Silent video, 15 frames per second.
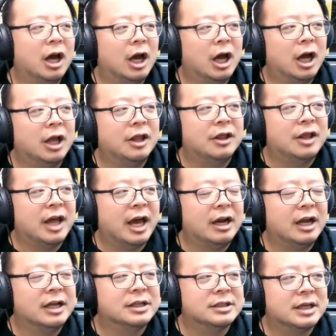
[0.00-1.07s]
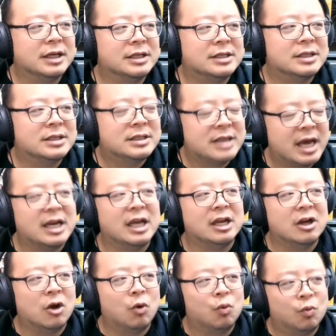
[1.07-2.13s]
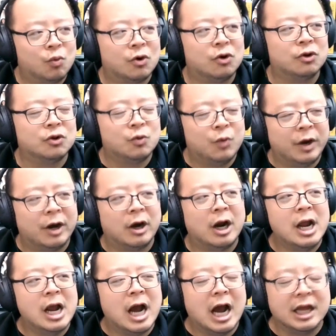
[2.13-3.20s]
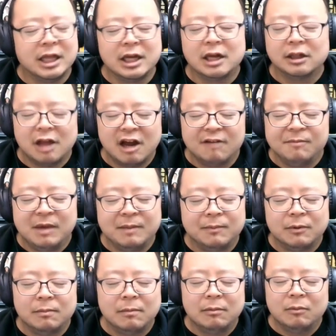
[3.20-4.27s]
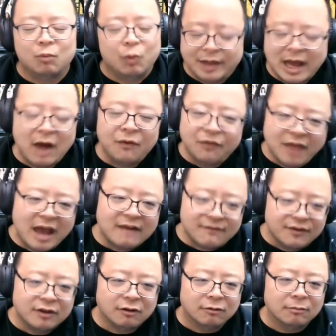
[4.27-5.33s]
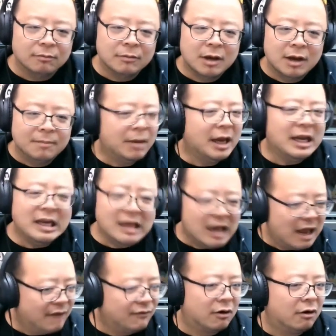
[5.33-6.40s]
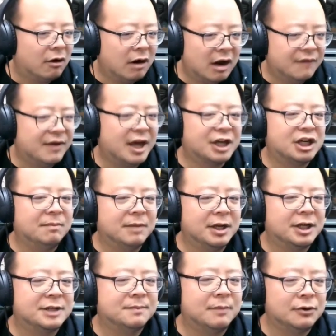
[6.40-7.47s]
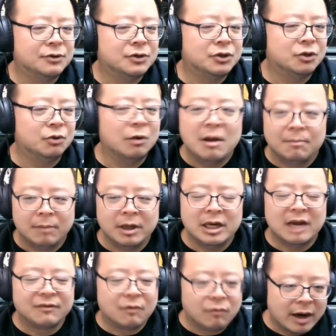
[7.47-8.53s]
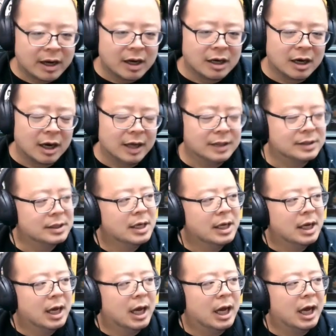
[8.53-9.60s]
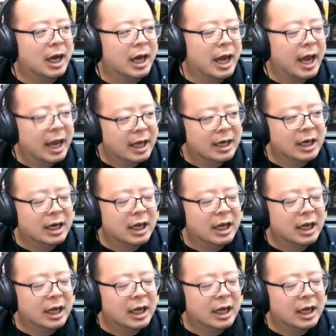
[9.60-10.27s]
that is set in a world where I think a lot of people without that film might never have actually been exposed to, might never recognize. And